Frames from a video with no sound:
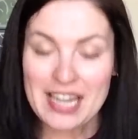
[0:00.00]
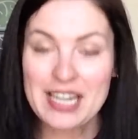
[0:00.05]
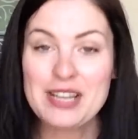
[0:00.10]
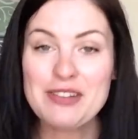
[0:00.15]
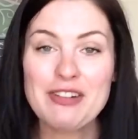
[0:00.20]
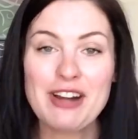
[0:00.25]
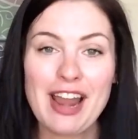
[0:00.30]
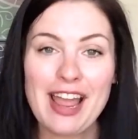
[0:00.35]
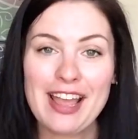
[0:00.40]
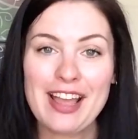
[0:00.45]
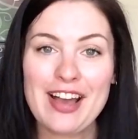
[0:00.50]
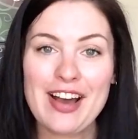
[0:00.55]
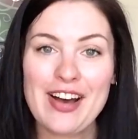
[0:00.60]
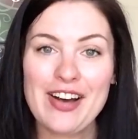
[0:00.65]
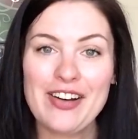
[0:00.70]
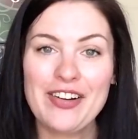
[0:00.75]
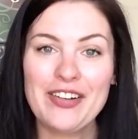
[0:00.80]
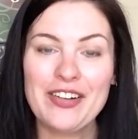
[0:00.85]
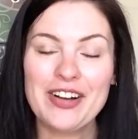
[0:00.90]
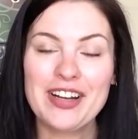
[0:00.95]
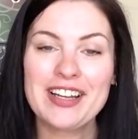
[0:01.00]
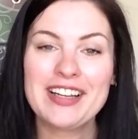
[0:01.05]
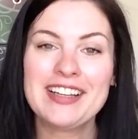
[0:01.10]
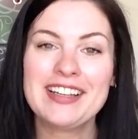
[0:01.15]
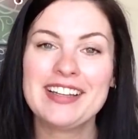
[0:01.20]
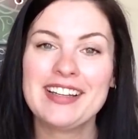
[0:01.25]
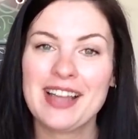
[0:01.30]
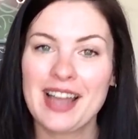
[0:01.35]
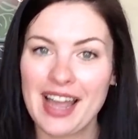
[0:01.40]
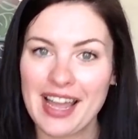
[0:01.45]
anywhere I go,
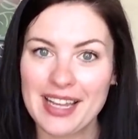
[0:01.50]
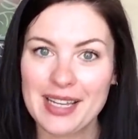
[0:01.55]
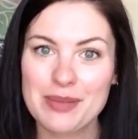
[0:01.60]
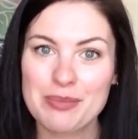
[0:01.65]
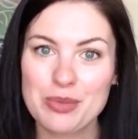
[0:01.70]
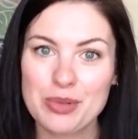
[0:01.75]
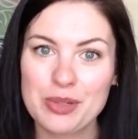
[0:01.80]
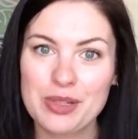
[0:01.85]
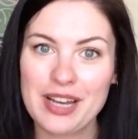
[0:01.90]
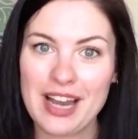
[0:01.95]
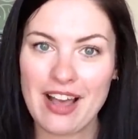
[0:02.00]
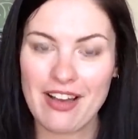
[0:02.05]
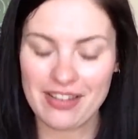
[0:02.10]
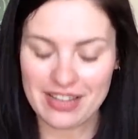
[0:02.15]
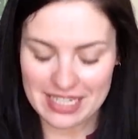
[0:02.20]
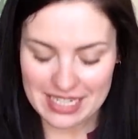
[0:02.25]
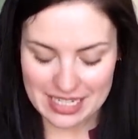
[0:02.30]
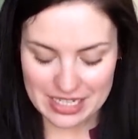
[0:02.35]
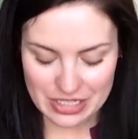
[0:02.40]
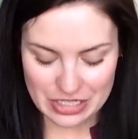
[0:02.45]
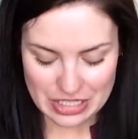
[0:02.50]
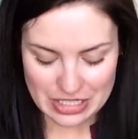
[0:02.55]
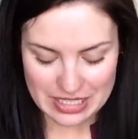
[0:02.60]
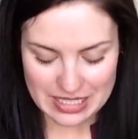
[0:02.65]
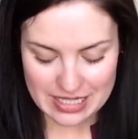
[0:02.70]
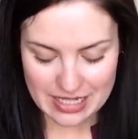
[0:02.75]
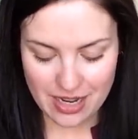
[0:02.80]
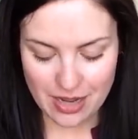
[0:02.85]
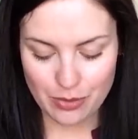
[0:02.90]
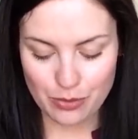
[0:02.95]
I can pull it out and get
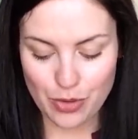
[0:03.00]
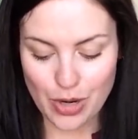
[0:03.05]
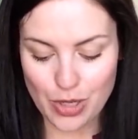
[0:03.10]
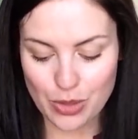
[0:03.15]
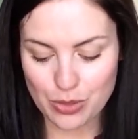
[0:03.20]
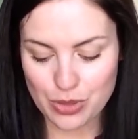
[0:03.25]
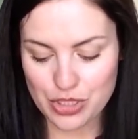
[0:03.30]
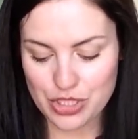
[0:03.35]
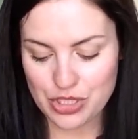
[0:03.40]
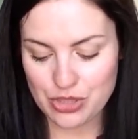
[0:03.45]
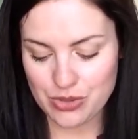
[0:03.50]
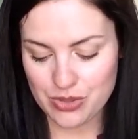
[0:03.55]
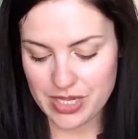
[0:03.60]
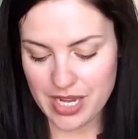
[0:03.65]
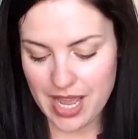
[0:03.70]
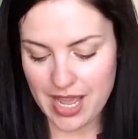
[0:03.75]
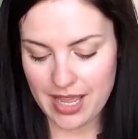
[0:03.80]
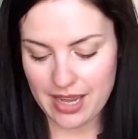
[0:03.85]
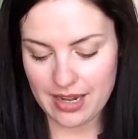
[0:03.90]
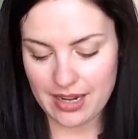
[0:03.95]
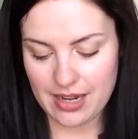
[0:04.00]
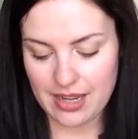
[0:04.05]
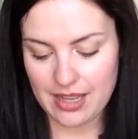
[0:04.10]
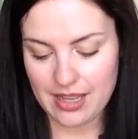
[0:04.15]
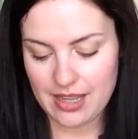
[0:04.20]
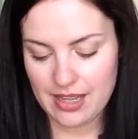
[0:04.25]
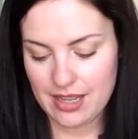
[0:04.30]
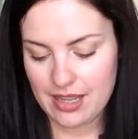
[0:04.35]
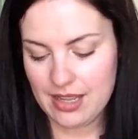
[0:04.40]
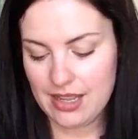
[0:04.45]
just a row or two done
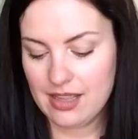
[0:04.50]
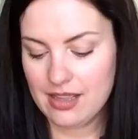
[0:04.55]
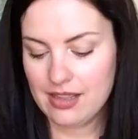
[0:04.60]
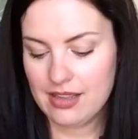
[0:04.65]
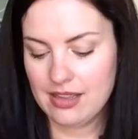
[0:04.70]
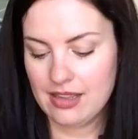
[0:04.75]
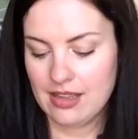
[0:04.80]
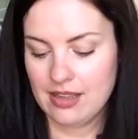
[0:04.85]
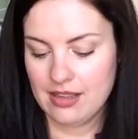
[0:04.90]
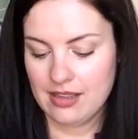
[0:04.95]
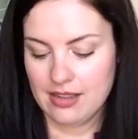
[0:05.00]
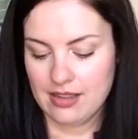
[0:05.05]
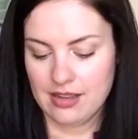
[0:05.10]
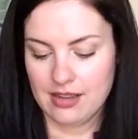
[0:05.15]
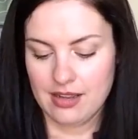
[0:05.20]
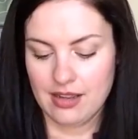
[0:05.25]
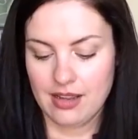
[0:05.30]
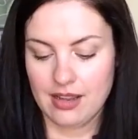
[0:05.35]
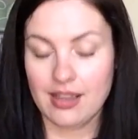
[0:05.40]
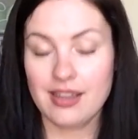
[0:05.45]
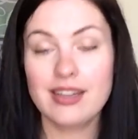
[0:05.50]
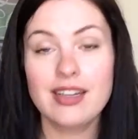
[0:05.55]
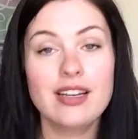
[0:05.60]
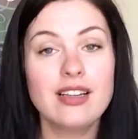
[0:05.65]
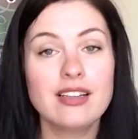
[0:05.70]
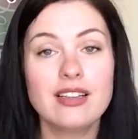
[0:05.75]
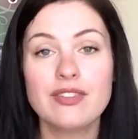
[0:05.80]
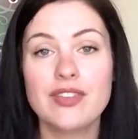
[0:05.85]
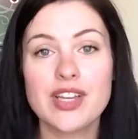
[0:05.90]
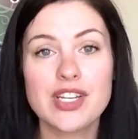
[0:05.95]
and
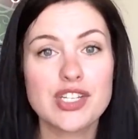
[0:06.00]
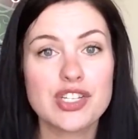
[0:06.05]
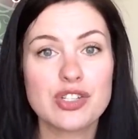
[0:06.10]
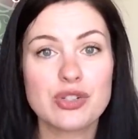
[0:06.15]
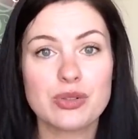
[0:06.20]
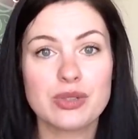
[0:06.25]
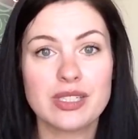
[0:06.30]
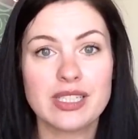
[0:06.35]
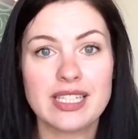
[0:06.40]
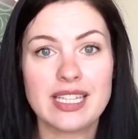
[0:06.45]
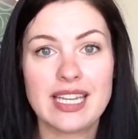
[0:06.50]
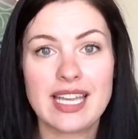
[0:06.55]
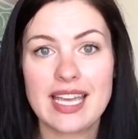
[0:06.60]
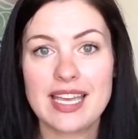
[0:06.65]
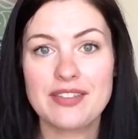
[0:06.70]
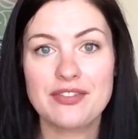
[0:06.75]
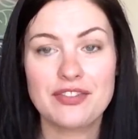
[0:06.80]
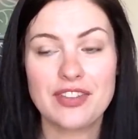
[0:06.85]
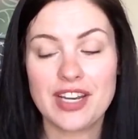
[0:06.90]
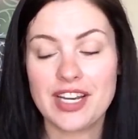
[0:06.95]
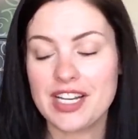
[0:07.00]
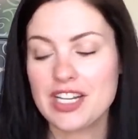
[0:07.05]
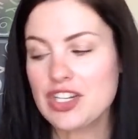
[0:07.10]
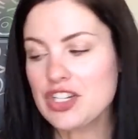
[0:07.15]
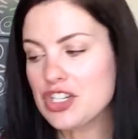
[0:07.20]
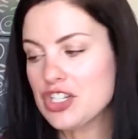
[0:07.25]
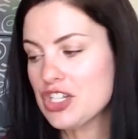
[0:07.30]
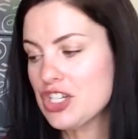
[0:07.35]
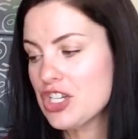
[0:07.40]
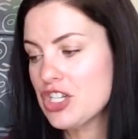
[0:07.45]
it'll eventually get
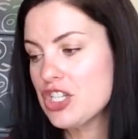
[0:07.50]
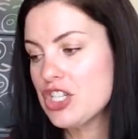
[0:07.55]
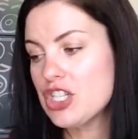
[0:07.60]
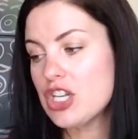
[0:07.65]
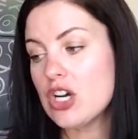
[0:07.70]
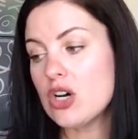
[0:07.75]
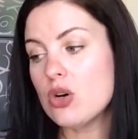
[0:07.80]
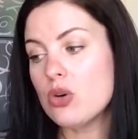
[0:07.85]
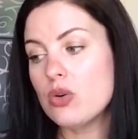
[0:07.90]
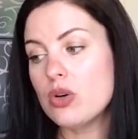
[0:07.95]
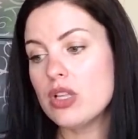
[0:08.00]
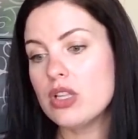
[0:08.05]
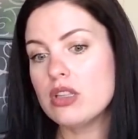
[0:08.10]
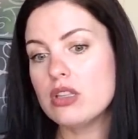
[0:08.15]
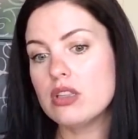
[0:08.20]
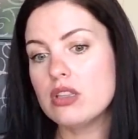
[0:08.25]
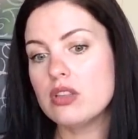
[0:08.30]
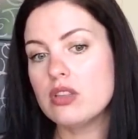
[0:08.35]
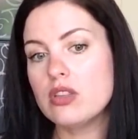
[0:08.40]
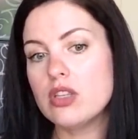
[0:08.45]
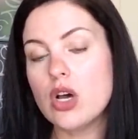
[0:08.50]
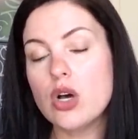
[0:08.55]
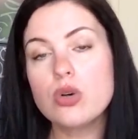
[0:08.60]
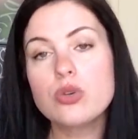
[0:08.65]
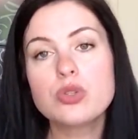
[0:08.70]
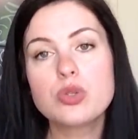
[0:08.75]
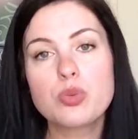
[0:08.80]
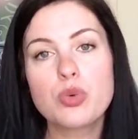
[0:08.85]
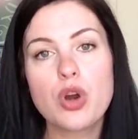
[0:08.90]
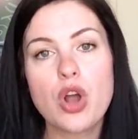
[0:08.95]
finished. So
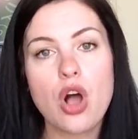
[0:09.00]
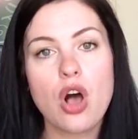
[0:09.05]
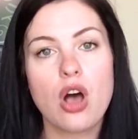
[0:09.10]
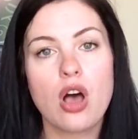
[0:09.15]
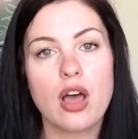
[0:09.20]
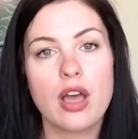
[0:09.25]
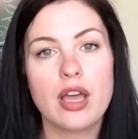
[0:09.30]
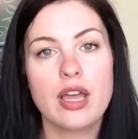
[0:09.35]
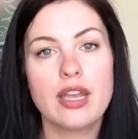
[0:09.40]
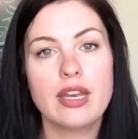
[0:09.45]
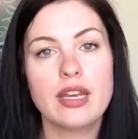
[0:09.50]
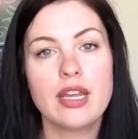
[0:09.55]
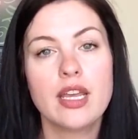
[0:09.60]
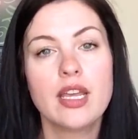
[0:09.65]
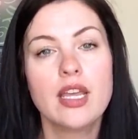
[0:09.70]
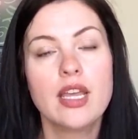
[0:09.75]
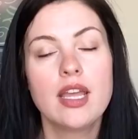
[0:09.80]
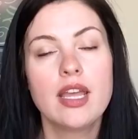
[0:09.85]
those were on